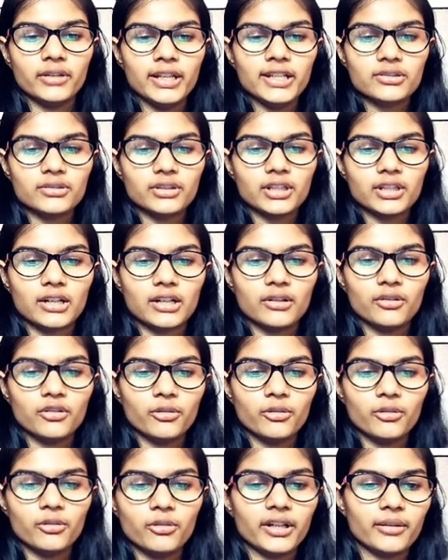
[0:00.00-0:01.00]
right? So yeah,
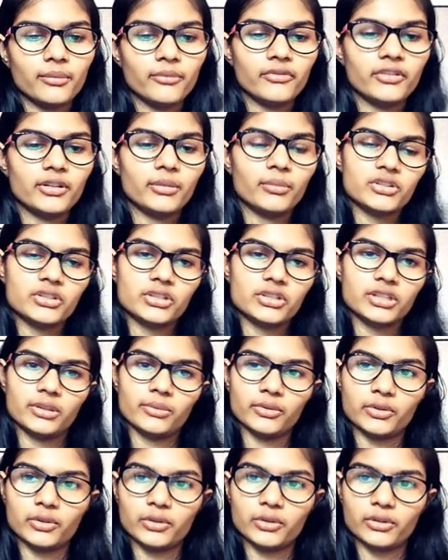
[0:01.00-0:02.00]
hope I am very
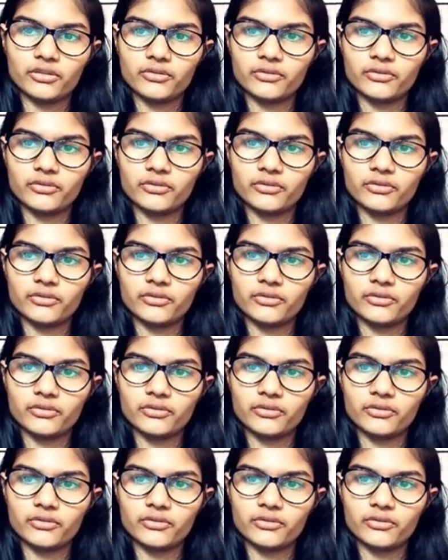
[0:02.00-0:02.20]
much there